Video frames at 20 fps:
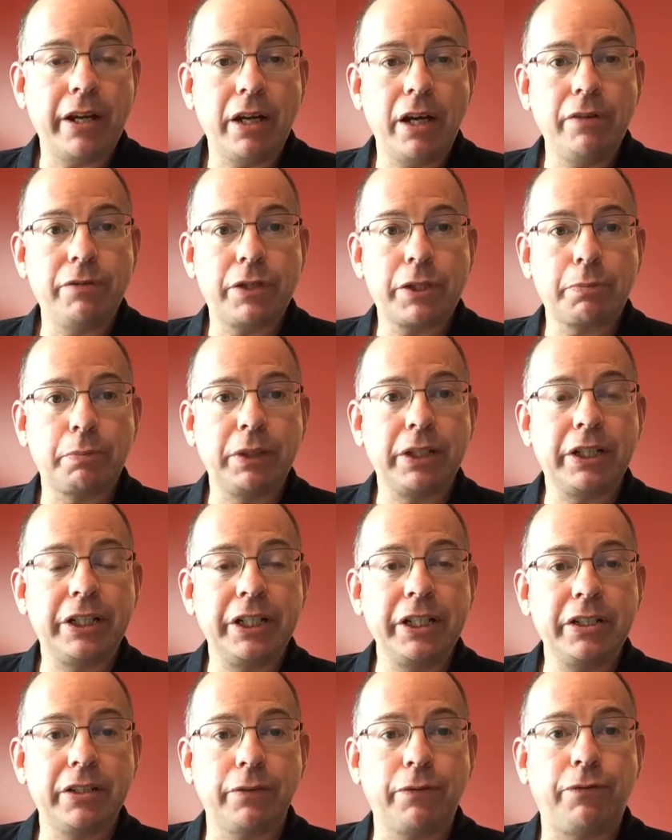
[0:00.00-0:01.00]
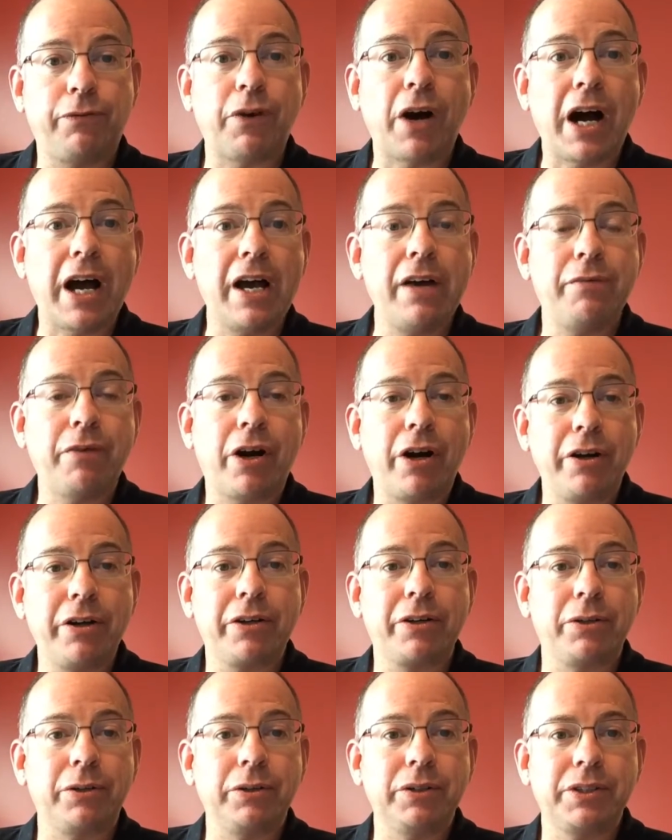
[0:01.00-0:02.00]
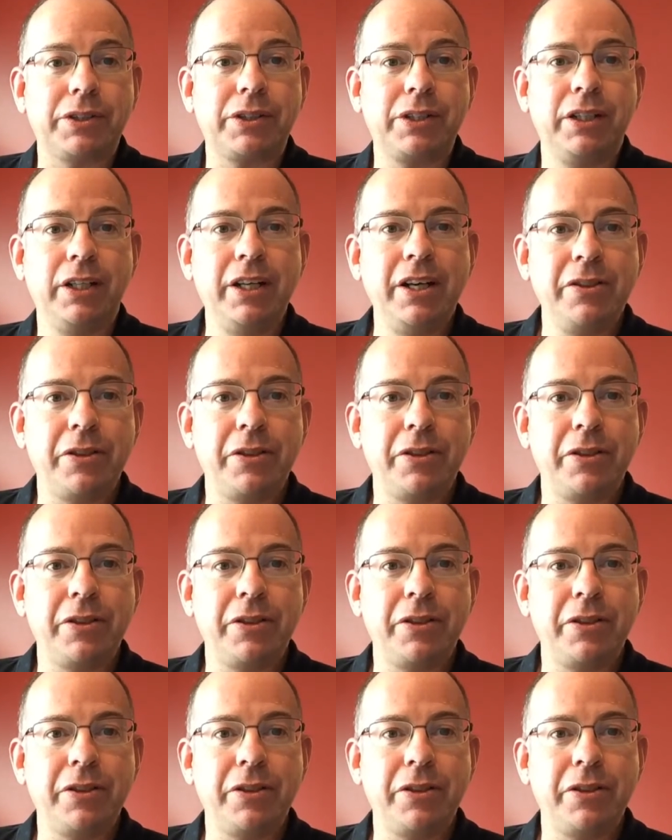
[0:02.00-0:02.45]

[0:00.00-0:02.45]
I've split it into 5 articles